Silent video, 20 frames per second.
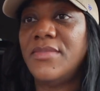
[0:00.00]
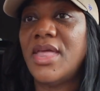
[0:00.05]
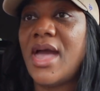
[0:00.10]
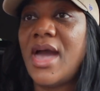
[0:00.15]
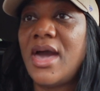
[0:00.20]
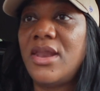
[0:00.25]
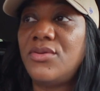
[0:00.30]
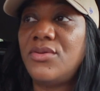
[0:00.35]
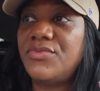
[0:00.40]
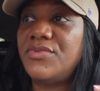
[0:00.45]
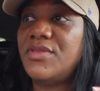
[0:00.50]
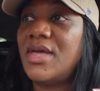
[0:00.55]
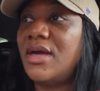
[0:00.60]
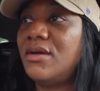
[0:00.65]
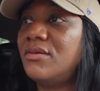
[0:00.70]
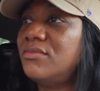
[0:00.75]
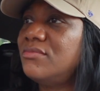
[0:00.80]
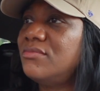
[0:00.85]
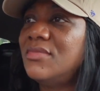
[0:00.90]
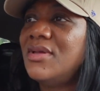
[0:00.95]
I don't
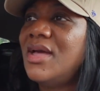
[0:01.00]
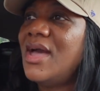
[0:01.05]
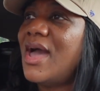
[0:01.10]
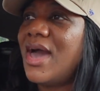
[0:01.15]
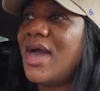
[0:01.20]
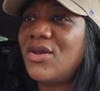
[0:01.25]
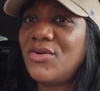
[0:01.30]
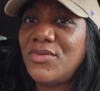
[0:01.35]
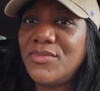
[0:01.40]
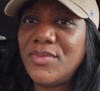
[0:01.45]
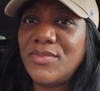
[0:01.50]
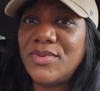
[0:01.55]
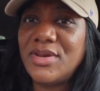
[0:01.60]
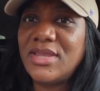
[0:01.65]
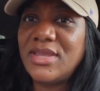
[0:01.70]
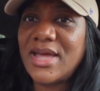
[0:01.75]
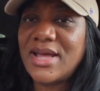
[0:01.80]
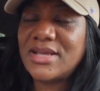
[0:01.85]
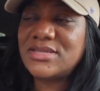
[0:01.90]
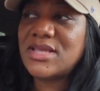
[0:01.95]
remember the
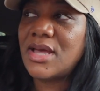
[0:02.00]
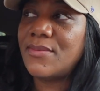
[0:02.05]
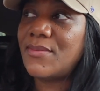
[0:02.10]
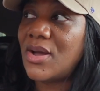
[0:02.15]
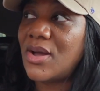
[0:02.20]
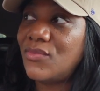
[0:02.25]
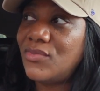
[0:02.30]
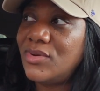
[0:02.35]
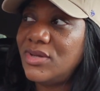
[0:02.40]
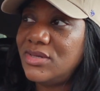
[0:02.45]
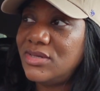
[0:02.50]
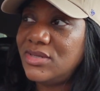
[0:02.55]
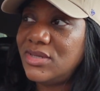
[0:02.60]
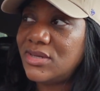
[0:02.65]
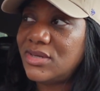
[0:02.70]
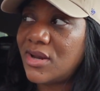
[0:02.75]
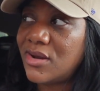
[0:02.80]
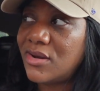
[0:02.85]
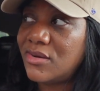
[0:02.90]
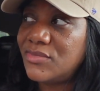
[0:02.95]
last time I went and
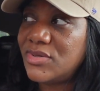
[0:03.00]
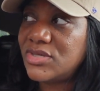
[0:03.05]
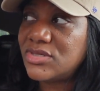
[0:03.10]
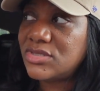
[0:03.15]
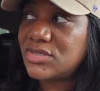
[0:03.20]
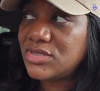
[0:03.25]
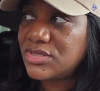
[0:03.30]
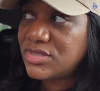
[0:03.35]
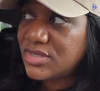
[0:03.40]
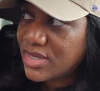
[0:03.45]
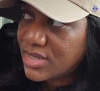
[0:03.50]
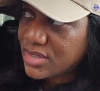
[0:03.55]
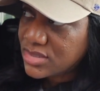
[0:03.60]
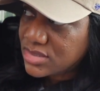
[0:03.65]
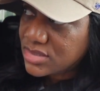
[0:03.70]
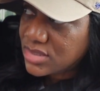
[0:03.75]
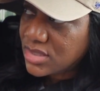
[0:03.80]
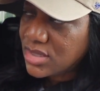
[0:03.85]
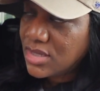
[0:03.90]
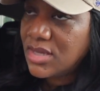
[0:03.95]
did our admissions
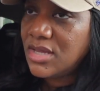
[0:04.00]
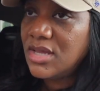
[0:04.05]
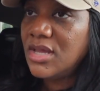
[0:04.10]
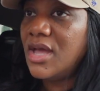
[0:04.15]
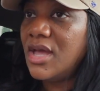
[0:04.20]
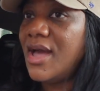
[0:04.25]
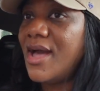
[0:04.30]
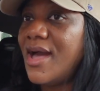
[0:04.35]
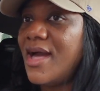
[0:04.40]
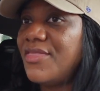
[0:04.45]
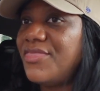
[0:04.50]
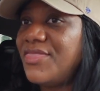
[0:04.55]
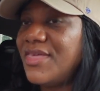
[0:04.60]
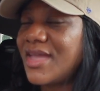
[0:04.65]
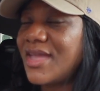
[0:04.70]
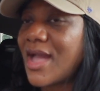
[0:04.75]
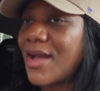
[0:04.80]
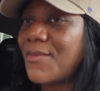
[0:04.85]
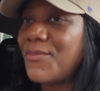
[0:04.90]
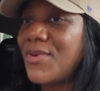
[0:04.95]
test. I
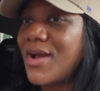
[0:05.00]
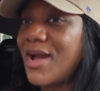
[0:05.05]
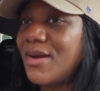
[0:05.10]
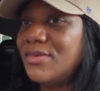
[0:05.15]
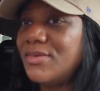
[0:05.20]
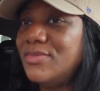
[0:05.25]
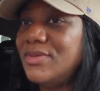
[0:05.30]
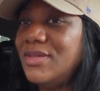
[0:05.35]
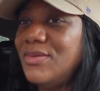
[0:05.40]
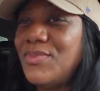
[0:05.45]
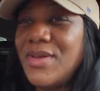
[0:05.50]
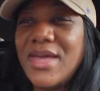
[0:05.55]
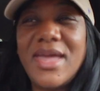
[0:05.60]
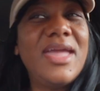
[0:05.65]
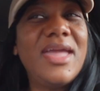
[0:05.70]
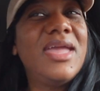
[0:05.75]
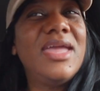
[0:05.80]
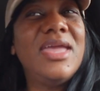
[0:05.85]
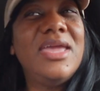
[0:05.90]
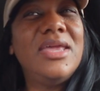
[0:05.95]
think I probably
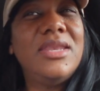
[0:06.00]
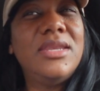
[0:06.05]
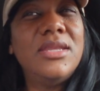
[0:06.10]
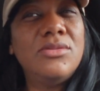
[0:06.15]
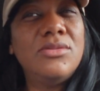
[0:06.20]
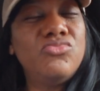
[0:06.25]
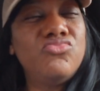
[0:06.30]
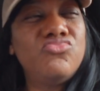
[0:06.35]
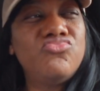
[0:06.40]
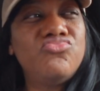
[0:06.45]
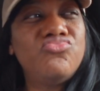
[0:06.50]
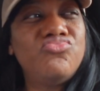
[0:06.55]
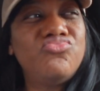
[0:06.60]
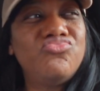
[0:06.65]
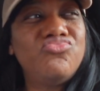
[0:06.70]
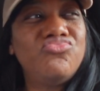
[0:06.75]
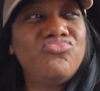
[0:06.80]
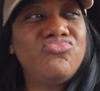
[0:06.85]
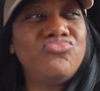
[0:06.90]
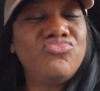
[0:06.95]
paid
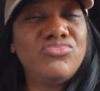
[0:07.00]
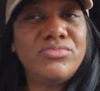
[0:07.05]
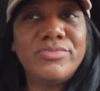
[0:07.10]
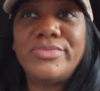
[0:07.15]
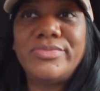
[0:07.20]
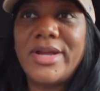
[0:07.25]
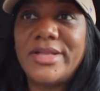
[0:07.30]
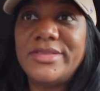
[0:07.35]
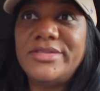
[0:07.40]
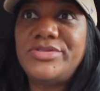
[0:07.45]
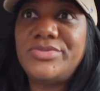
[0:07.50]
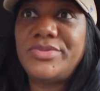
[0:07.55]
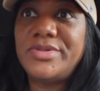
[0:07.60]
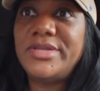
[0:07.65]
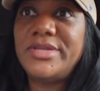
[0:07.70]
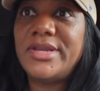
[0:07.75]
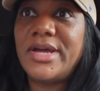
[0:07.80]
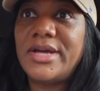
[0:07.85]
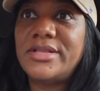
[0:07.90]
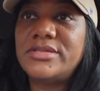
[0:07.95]
probably
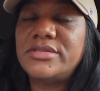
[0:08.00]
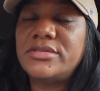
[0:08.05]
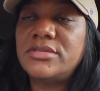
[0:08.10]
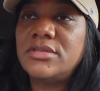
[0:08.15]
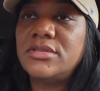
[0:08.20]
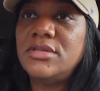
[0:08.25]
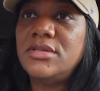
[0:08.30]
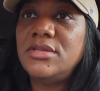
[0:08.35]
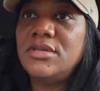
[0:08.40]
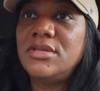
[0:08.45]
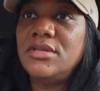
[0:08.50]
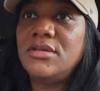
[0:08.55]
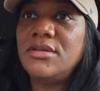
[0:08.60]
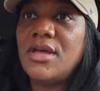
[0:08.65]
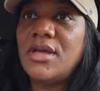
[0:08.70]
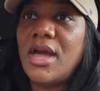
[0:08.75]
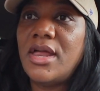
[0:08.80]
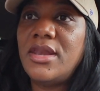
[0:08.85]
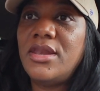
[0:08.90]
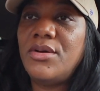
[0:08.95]
$20.
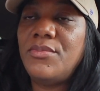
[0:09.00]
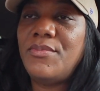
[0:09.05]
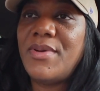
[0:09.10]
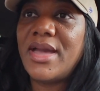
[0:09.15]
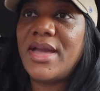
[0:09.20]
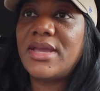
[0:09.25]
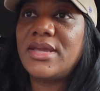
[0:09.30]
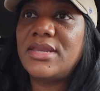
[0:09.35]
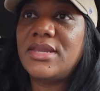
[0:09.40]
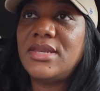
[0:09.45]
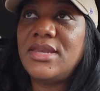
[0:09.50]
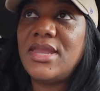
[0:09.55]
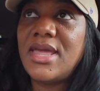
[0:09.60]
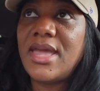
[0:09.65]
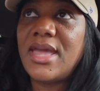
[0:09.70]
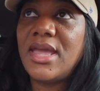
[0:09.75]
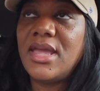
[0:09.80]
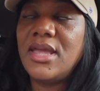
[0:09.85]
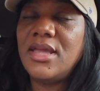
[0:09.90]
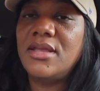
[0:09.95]
I know back in the
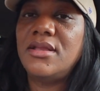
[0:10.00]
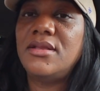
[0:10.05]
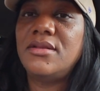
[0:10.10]
day,